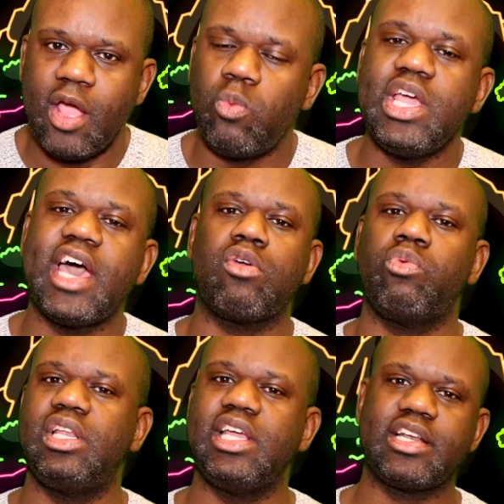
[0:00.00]
And we got to
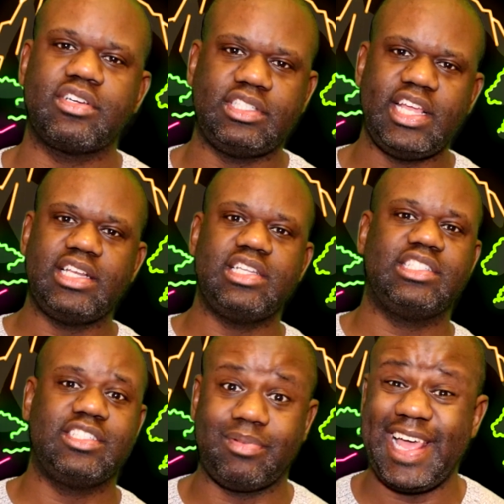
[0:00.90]
really understand
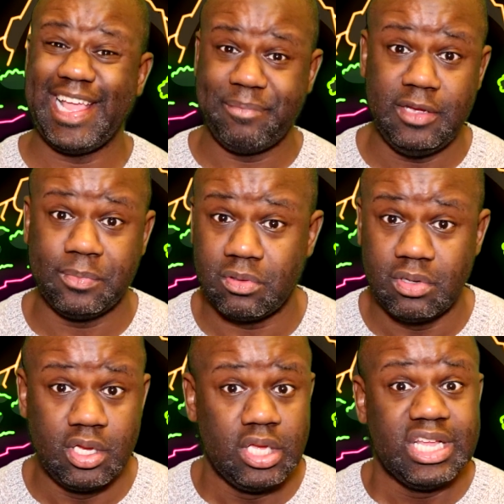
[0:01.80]
this as black people,
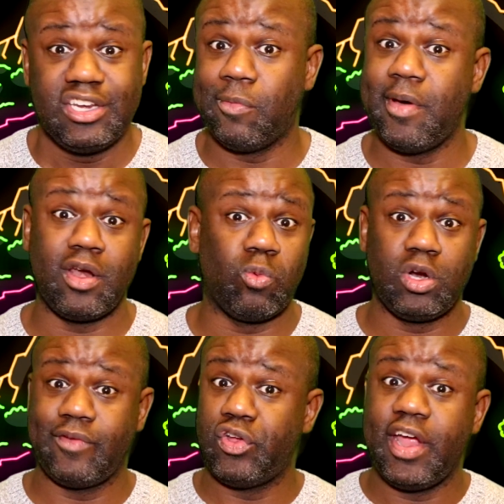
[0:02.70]
no matter
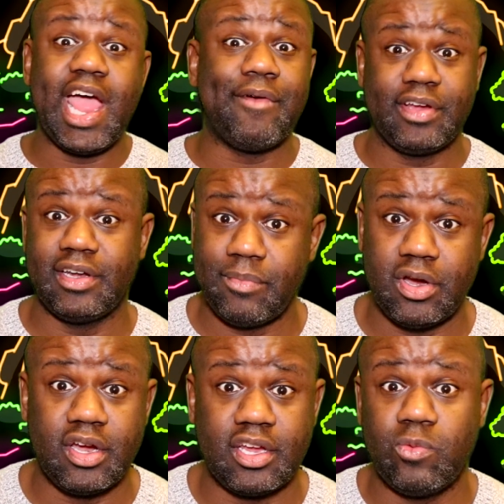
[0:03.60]
what, if you're African
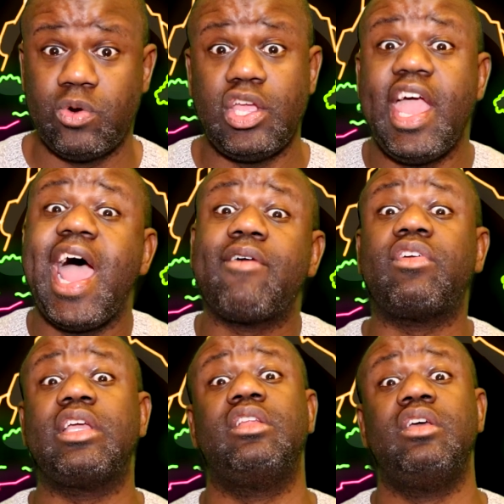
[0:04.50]
American, where you're
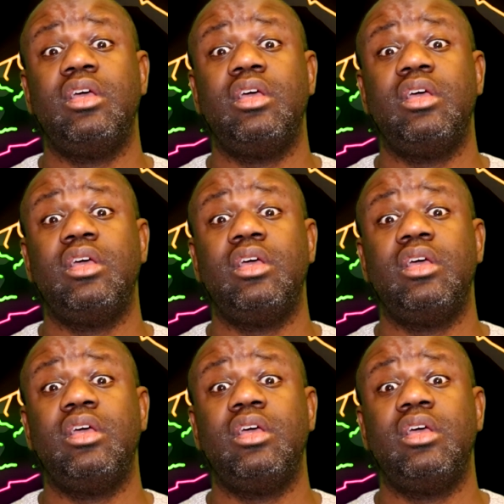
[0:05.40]
African.